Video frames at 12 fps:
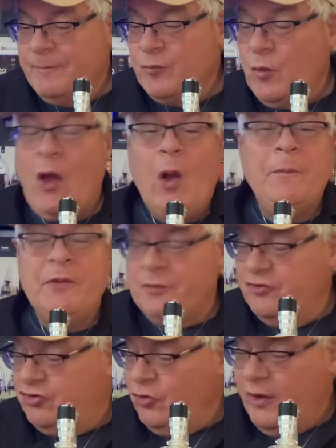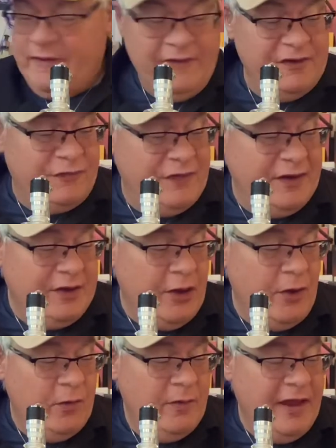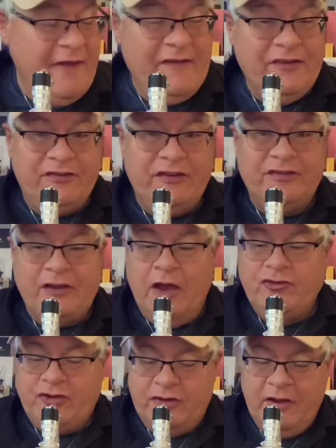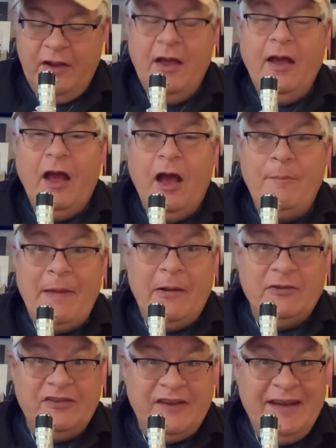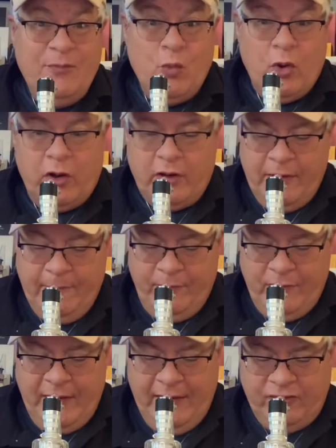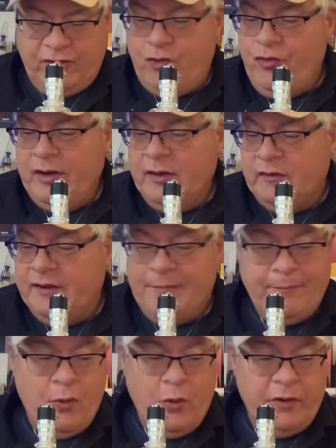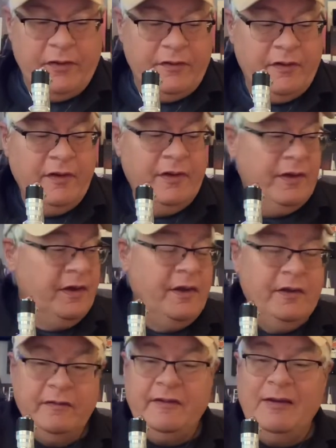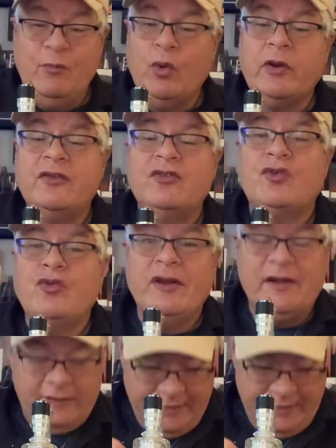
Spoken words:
Well, I hope you enjoyed this video and this discussion about teamwork. It's critically important. Teamwork is critically